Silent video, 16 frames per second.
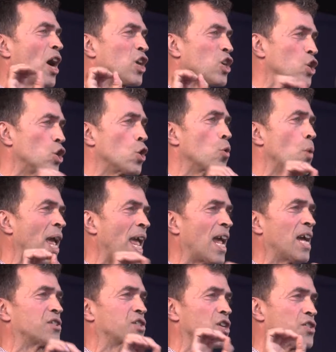you
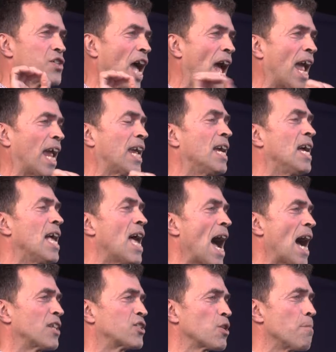here today,
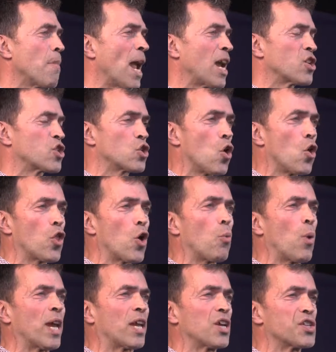and to make sure that
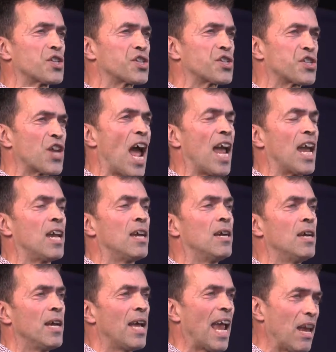we can stay
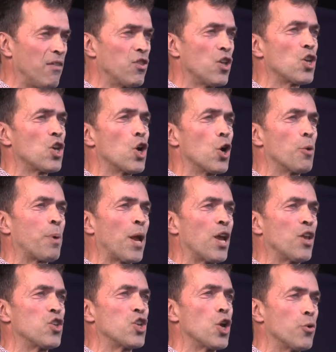in the
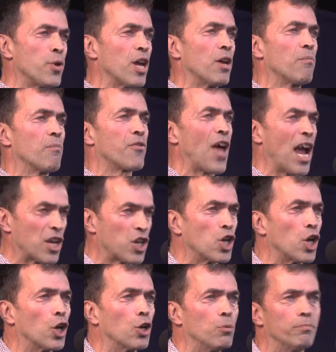European Union. Thank
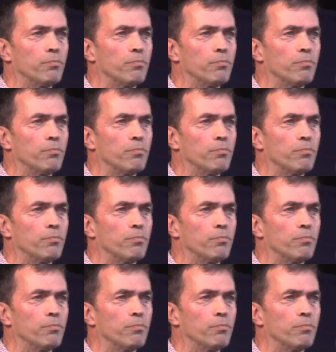you.